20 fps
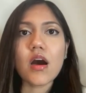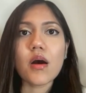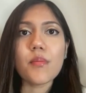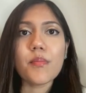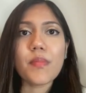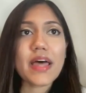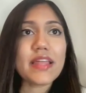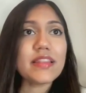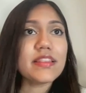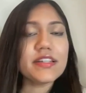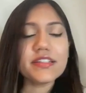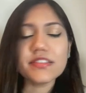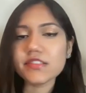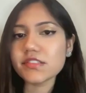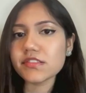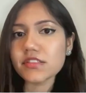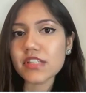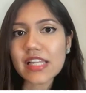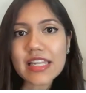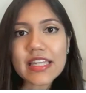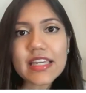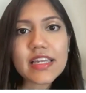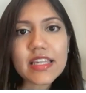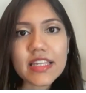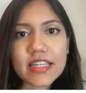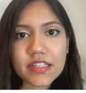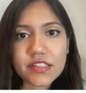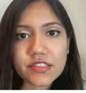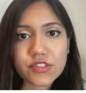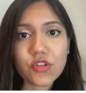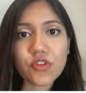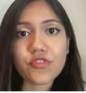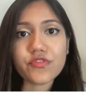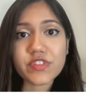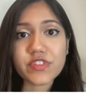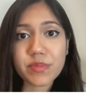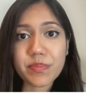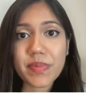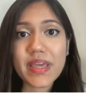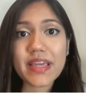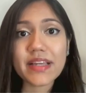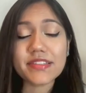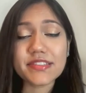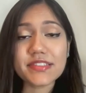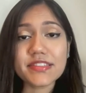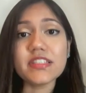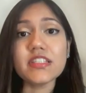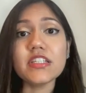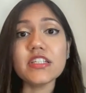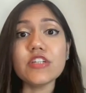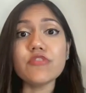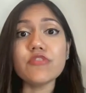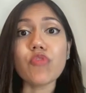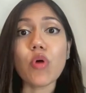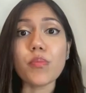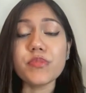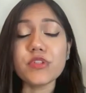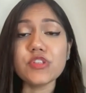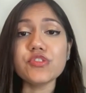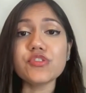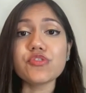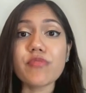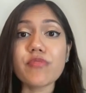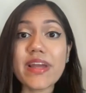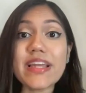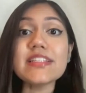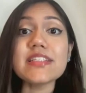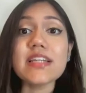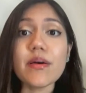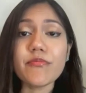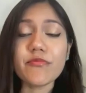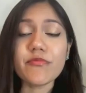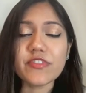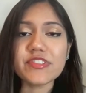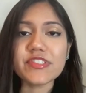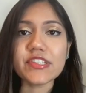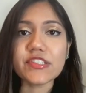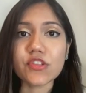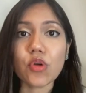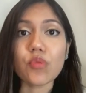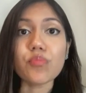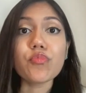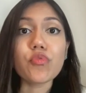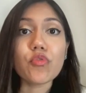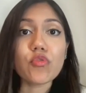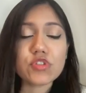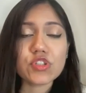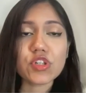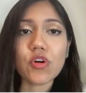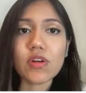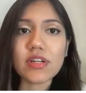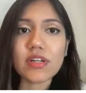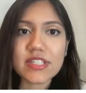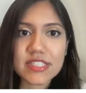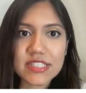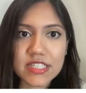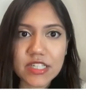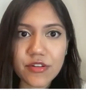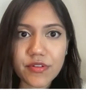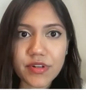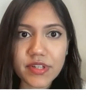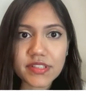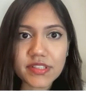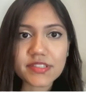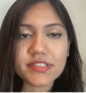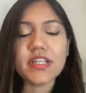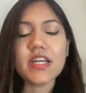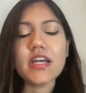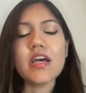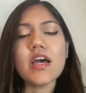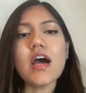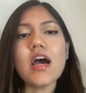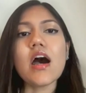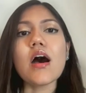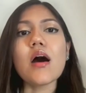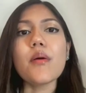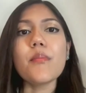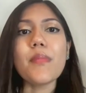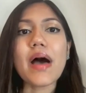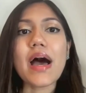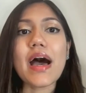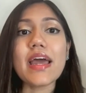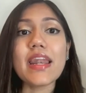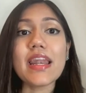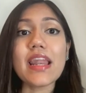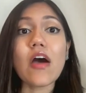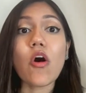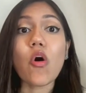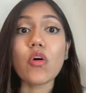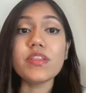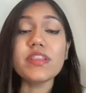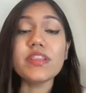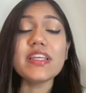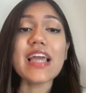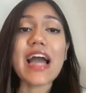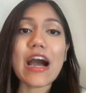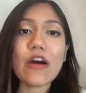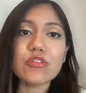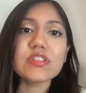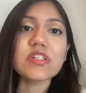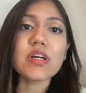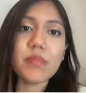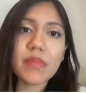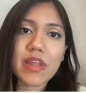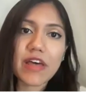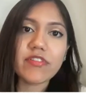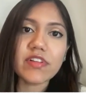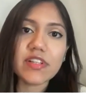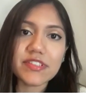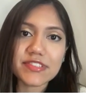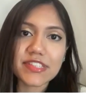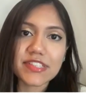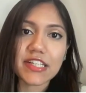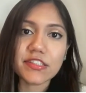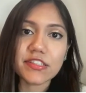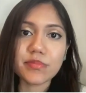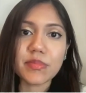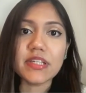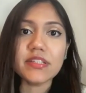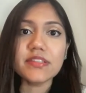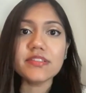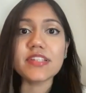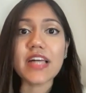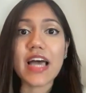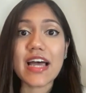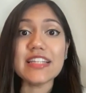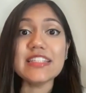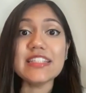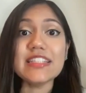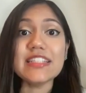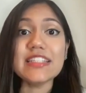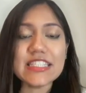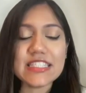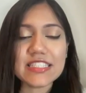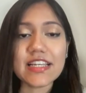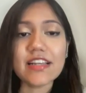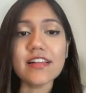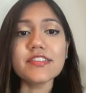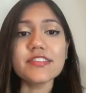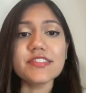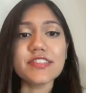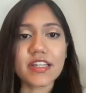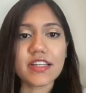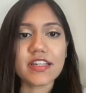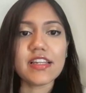And this clearly sort of depicts the ROB2's greater emphasis on protocol adherence and on the outcome level assessments and detailed